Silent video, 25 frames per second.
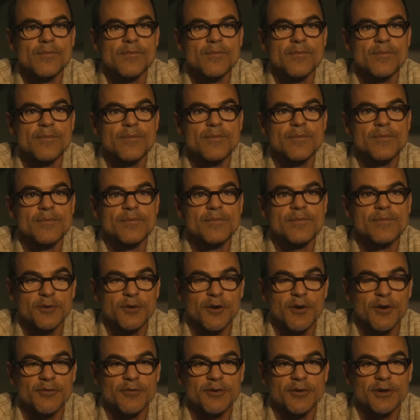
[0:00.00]
upset.
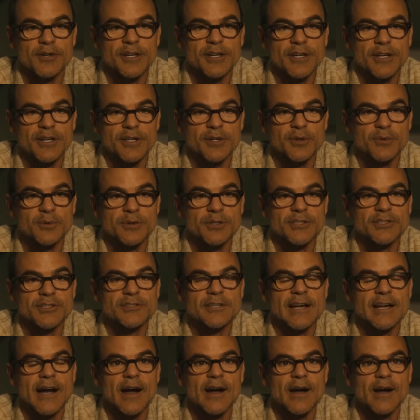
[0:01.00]
He asks her to focus on
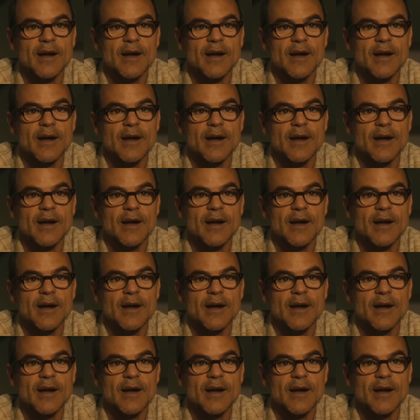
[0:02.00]
the